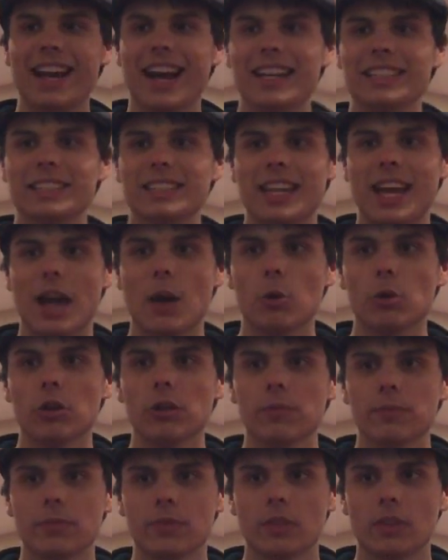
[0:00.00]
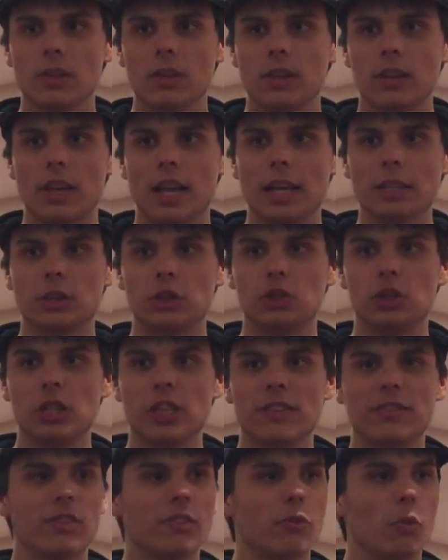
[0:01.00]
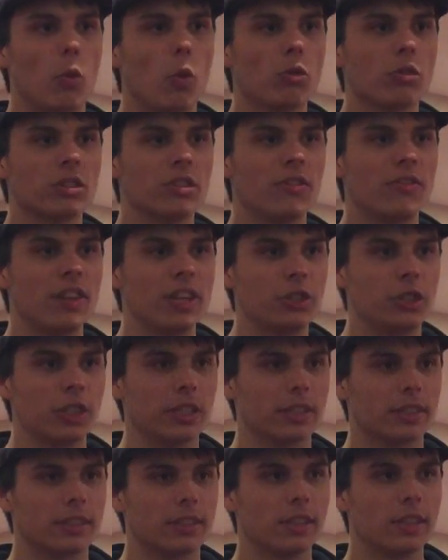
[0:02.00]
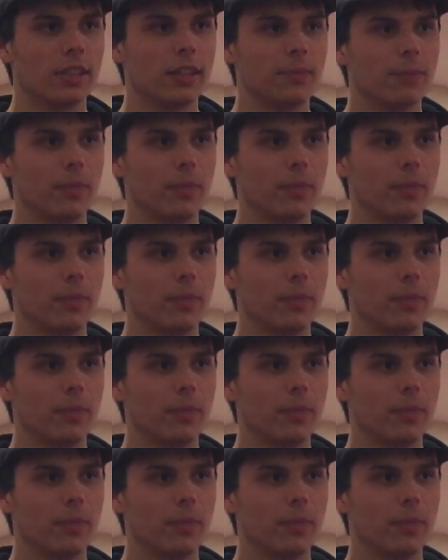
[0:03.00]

Eisenhower as the Chief of War Divisions